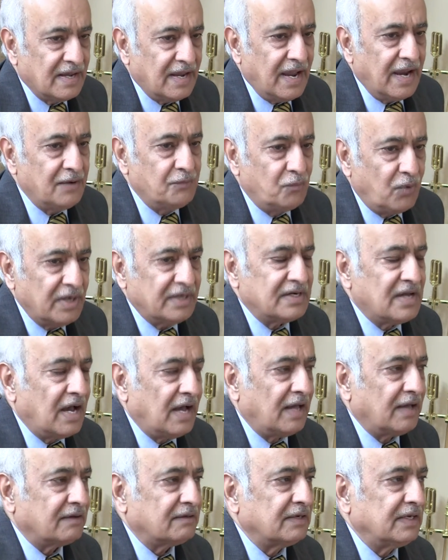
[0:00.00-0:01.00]
and what
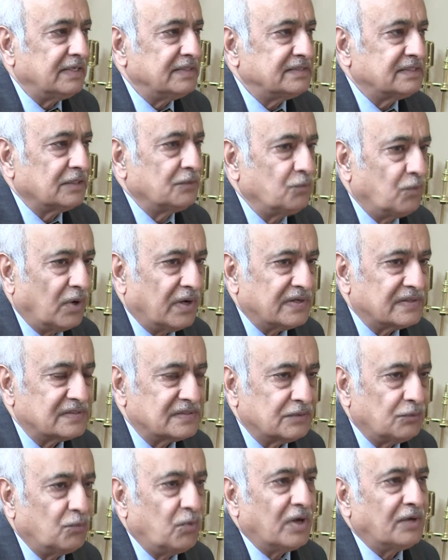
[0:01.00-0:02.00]
our religion
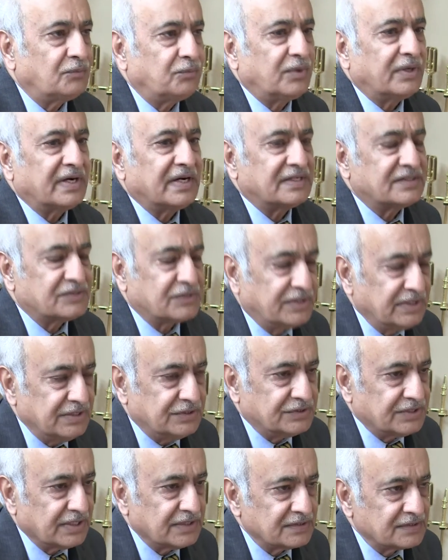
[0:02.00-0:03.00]
was, what were its
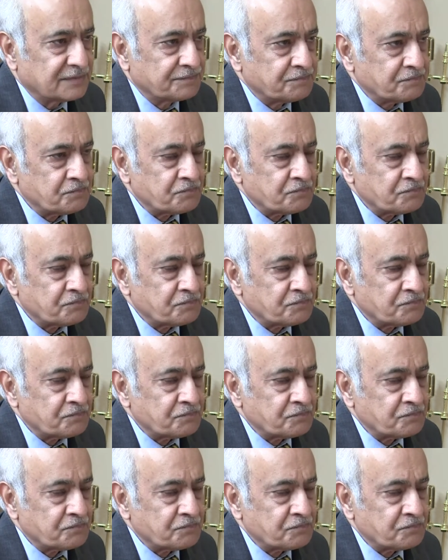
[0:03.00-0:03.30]
teachings,